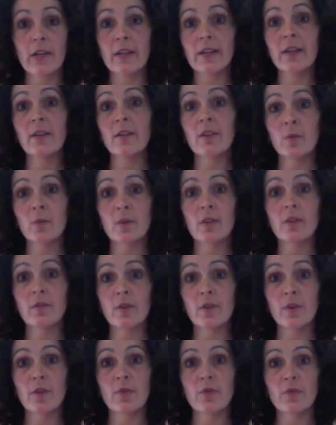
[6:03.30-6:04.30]
now that we live
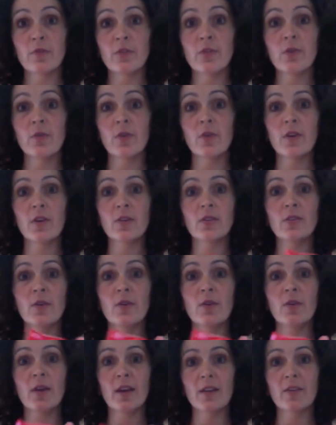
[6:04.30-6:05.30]
there for so long,
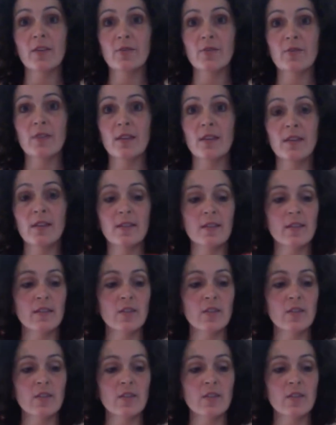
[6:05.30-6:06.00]
so I use this.